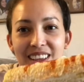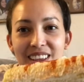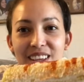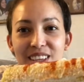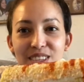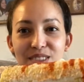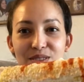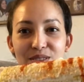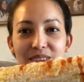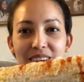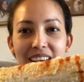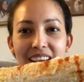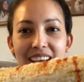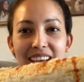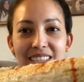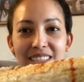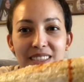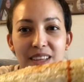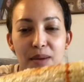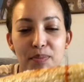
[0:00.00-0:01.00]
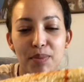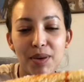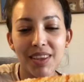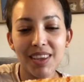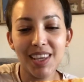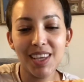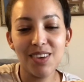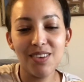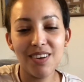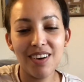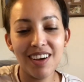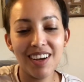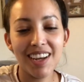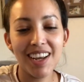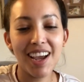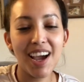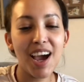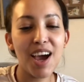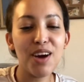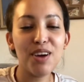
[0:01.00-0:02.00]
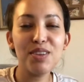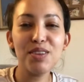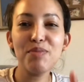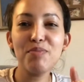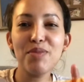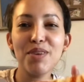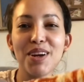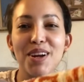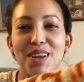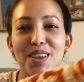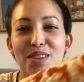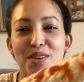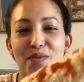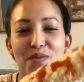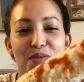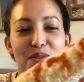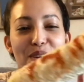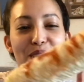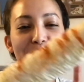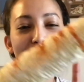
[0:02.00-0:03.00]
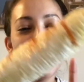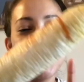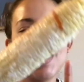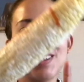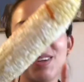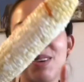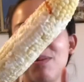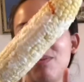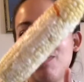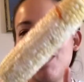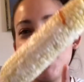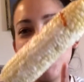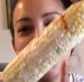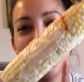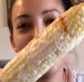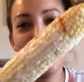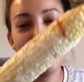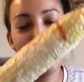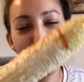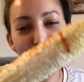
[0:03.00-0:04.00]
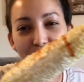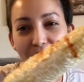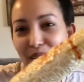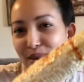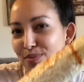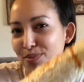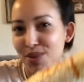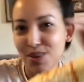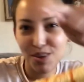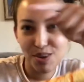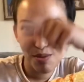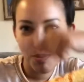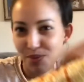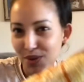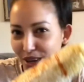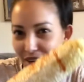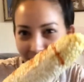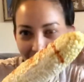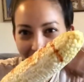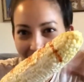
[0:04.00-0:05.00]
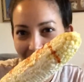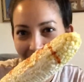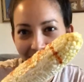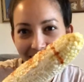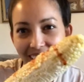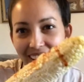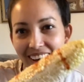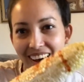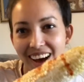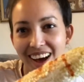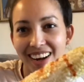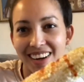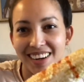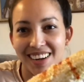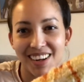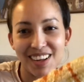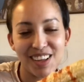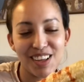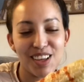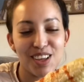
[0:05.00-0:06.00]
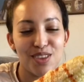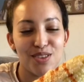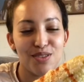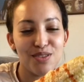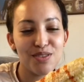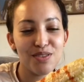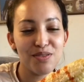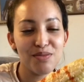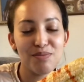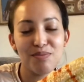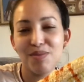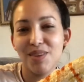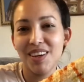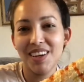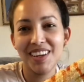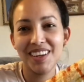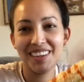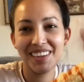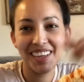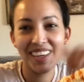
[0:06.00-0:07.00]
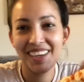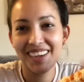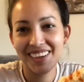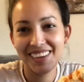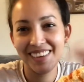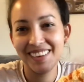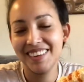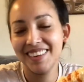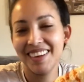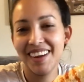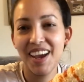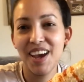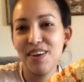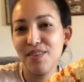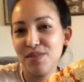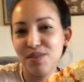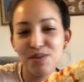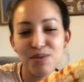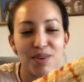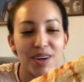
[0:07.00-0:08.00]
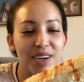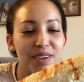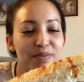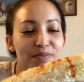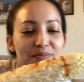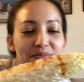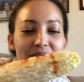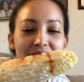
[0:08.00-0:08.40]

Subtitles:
This one has tapatio on it. I only put it in the front. I didn't put it in the back, but you could put it alrededor, meaning like everywhere.